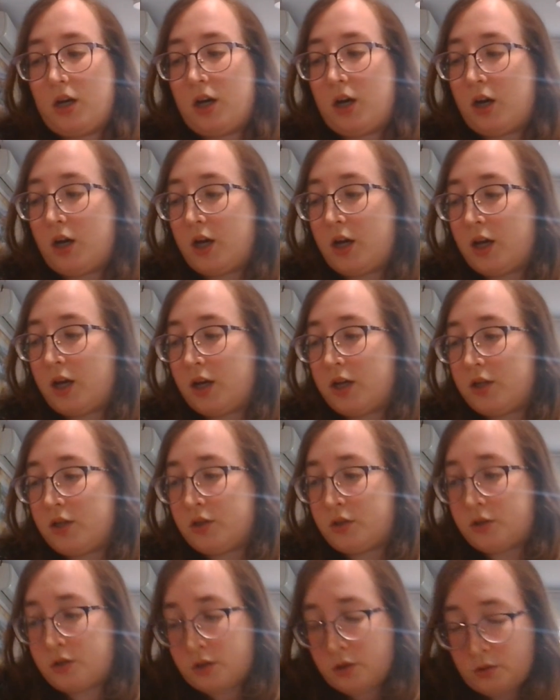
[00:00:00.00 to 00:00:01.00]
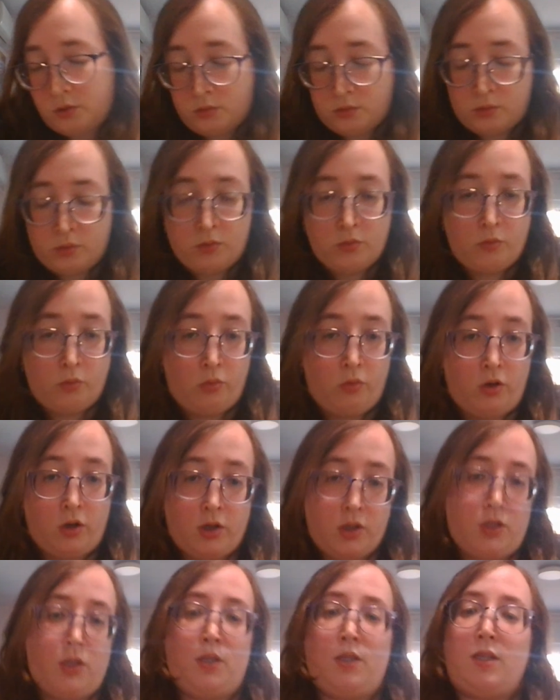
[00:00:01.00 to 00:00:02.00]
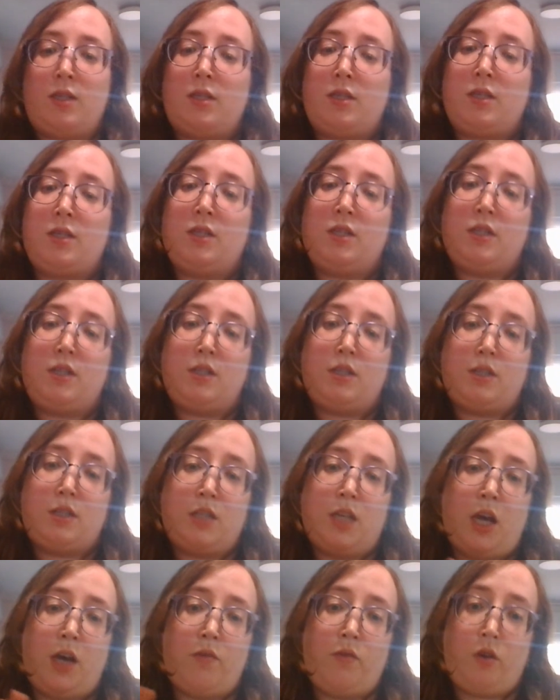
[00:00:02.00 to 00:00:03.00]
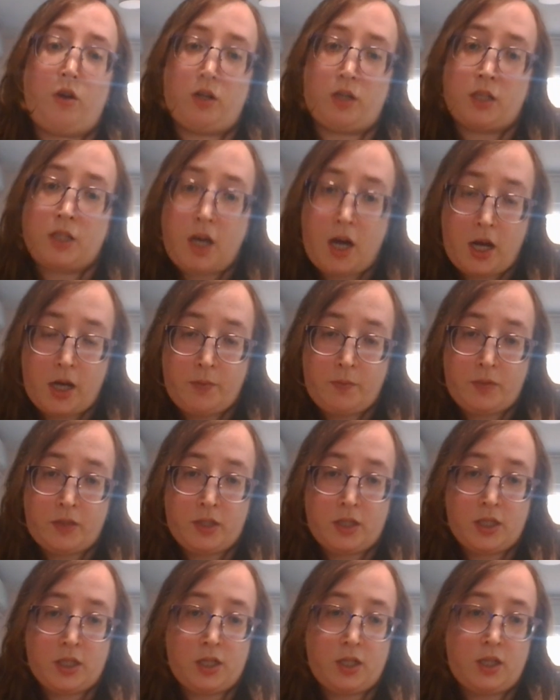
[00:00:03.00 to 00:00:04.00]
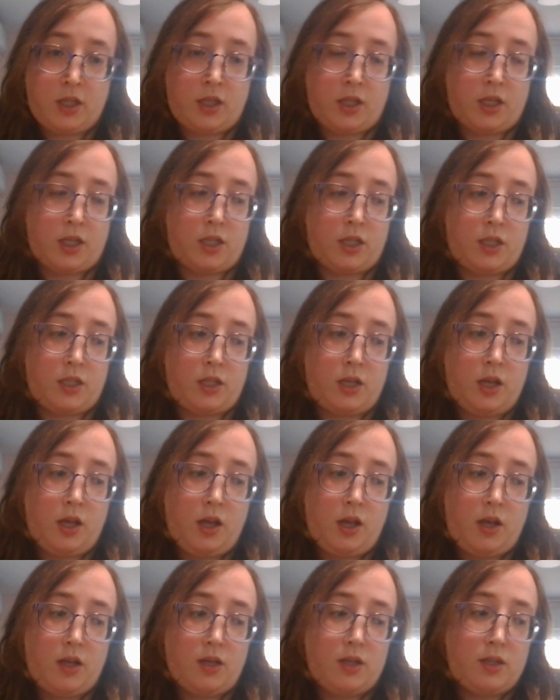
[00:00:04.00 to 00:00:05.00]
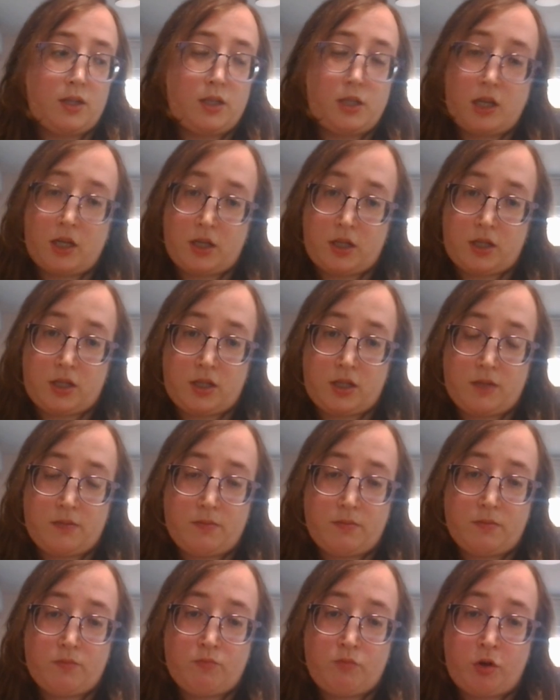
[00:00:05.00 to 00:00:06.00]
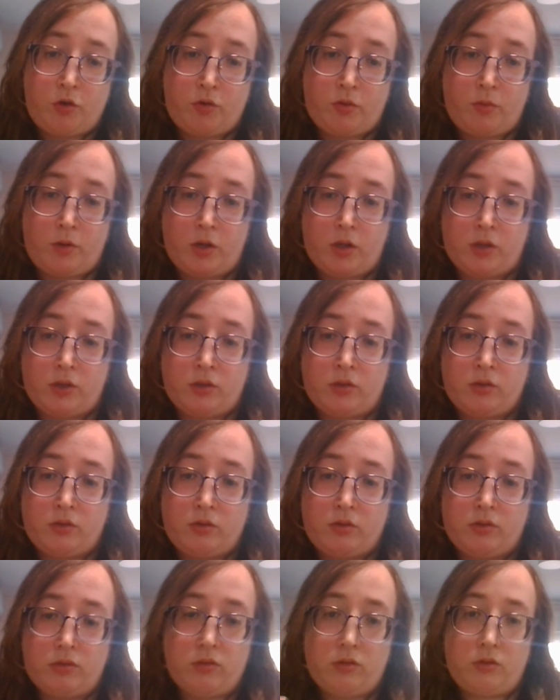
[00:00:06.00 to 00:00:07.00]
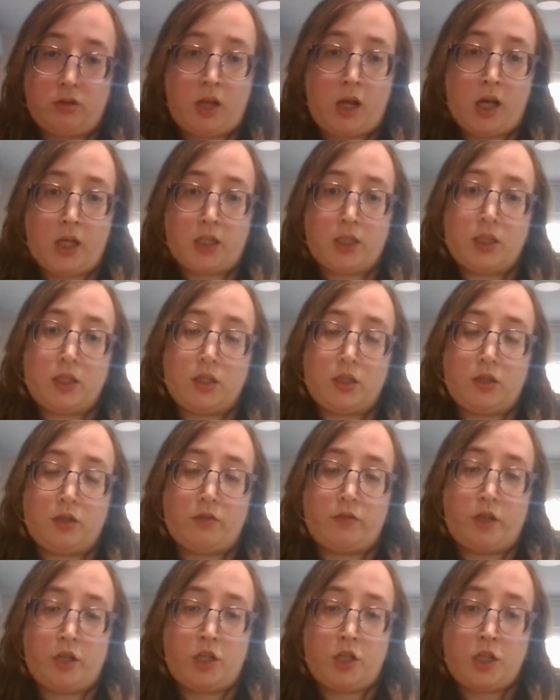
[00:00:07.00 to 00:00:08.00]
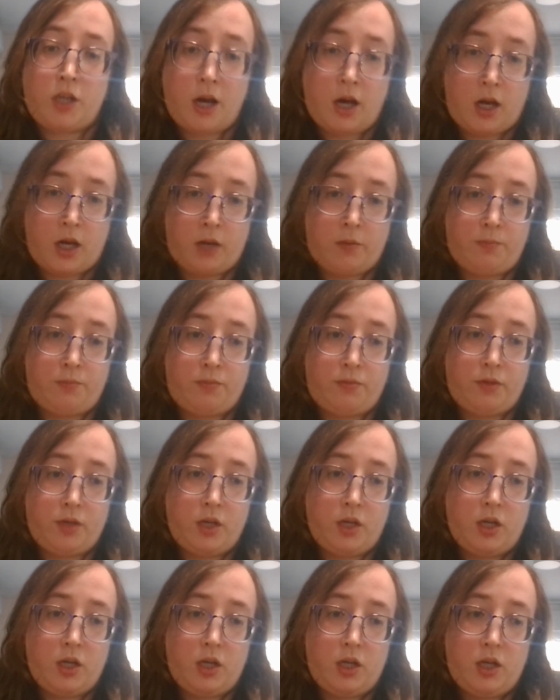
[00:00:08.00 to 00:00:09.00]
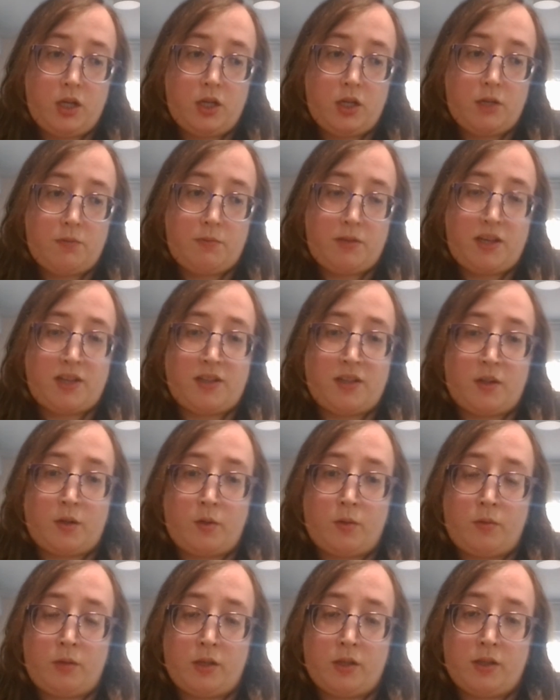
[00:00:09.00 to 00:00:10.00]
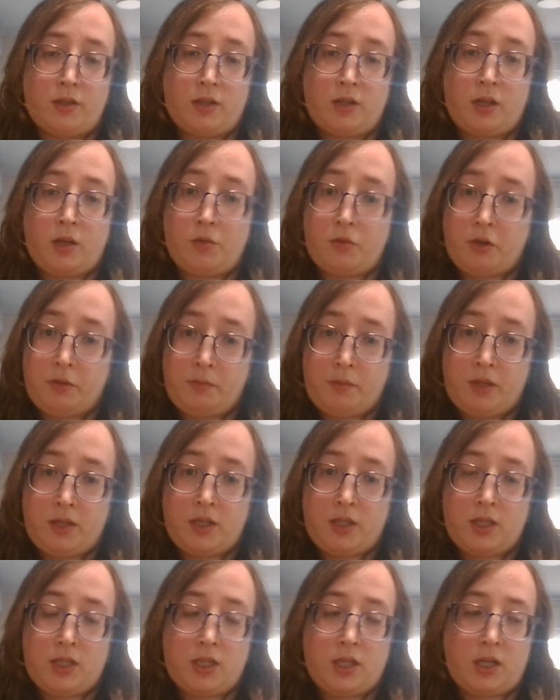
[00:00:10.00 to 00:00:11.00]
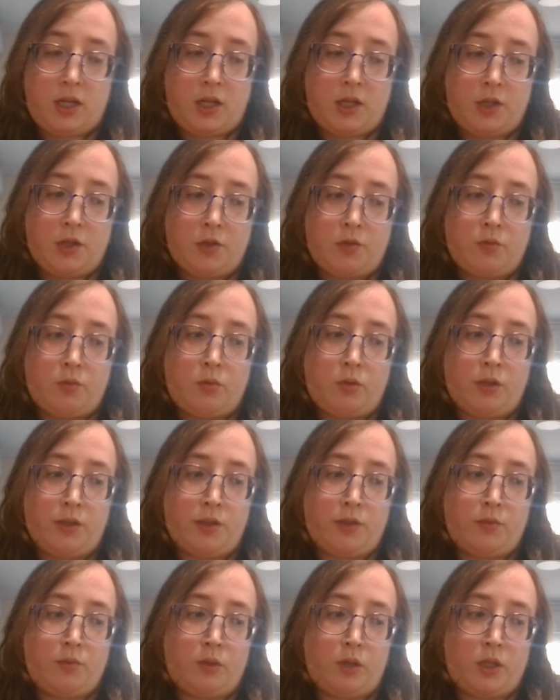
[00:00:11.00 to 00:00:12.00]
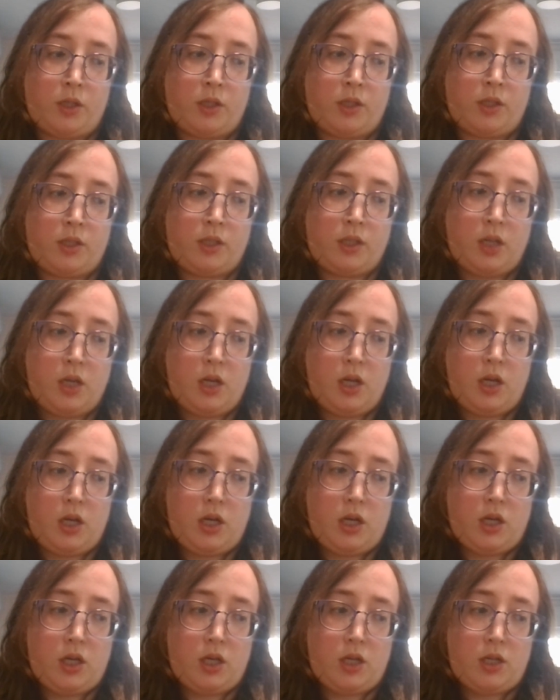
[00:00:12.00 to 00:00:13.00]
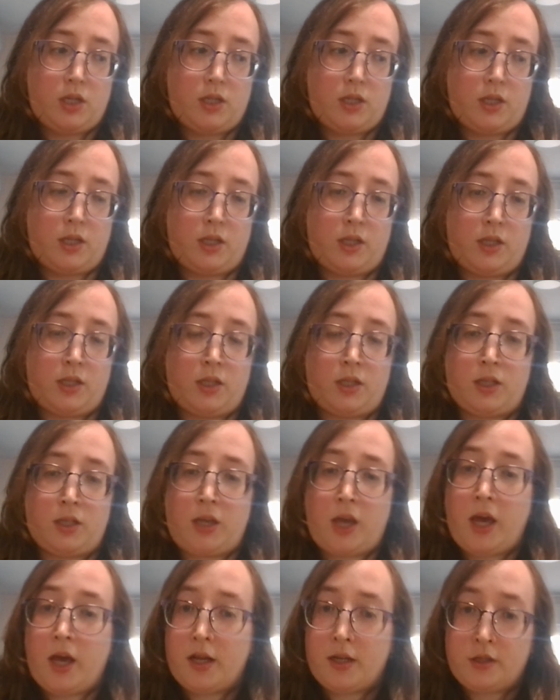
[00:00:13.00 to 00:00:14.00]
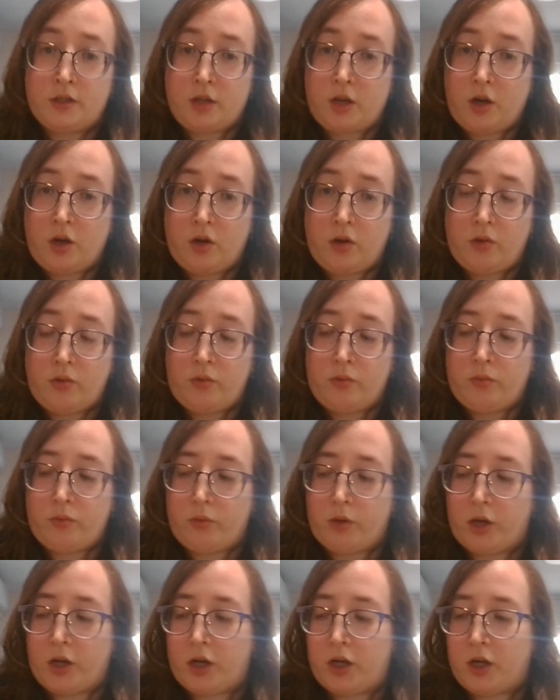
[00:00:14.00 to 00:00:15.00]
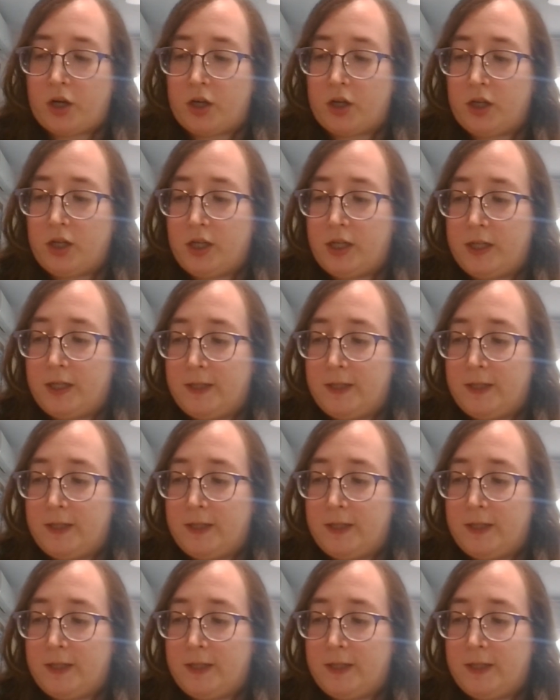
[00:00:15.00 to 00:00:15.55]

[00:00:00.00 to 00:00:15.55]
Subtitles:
I do want to have all the types in it, at least 6 Pokemon lines of each type, because I don't want any repeats, and I don't want what they did in Kanto, where